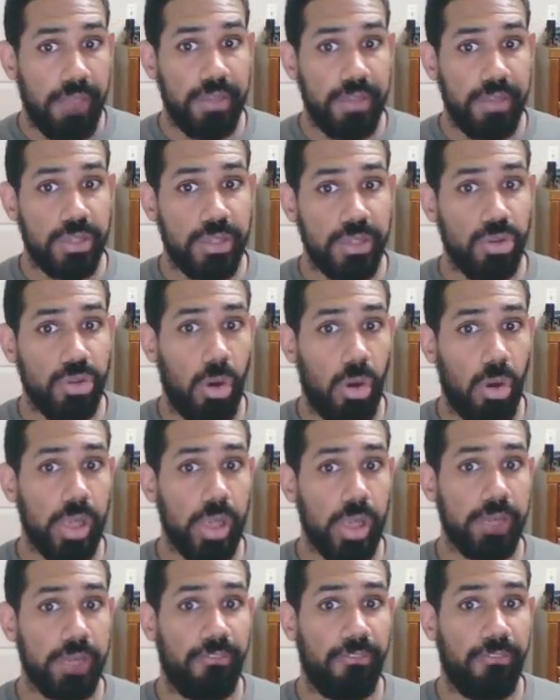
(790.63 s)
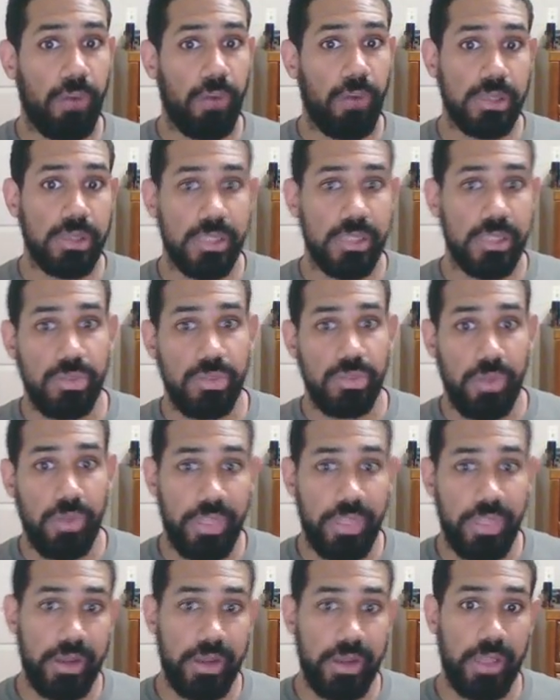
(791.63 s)
joined forces with
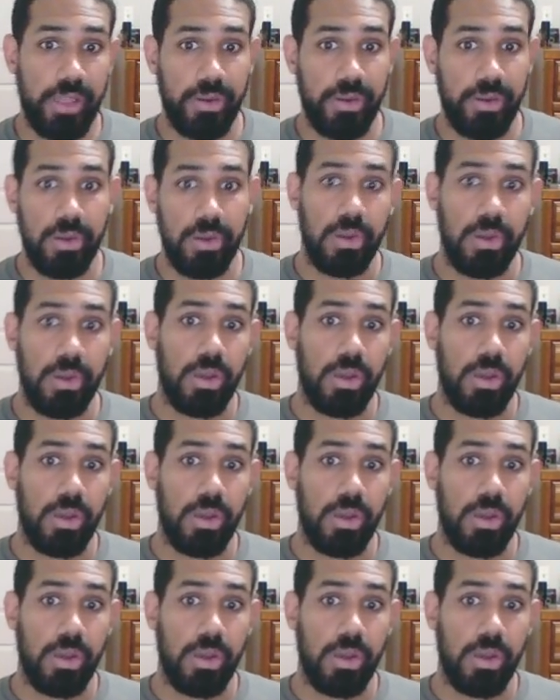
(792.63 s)
another